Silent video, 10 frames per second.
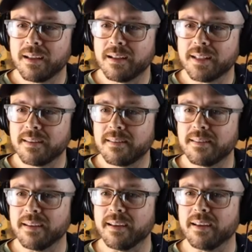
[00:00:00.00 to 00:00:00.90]
Let's
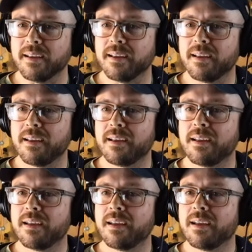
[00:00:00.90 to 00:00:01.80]
see.
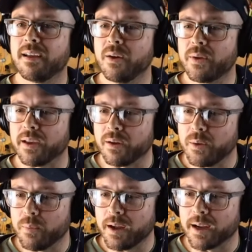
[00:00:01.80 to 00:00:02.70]
Okay,
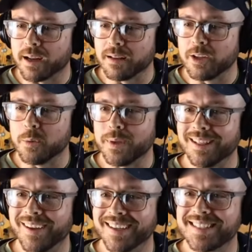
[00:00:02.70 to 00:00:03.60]
oh, I got a little bit
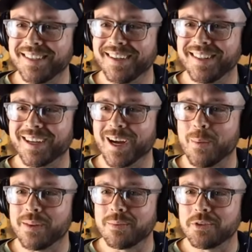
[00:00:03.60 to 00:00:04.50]
lost here in the
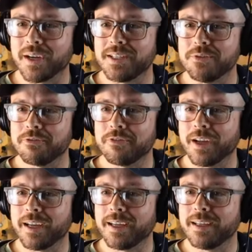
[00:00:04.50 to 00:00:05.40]
comments. I'm trying to
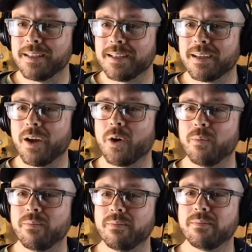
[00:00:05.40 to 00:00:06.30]
find.
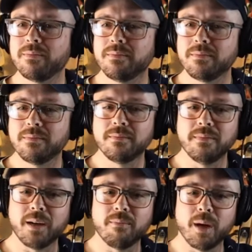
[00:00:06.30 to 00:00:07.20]
Oh,
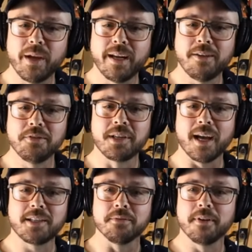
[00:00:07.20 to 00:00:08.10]
yep, my man Andrew's
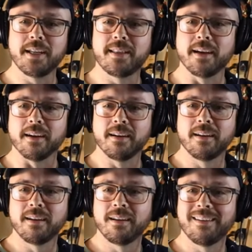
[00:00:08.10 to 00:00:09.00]
got you right there.
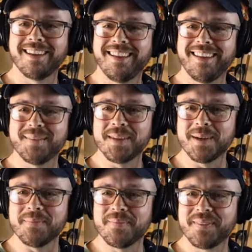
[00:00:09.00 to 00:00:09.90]

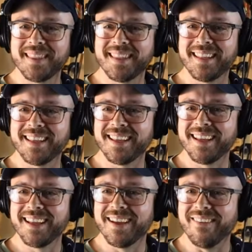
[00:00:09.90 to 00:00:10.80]
Yep.
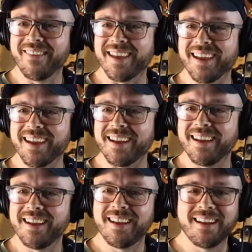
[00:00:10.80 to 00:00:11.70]
Okay.
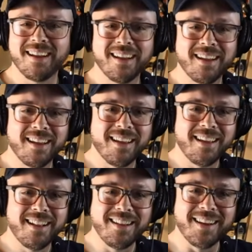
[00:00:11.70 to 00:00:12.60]

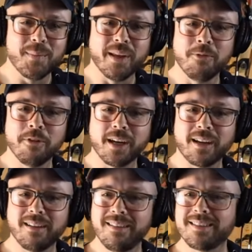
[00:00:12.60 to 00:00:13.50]
Yep, and Rick,
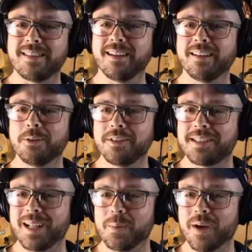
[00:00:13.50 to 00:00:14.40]

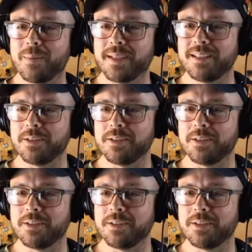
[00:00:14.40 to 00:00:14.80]
Stella popped in.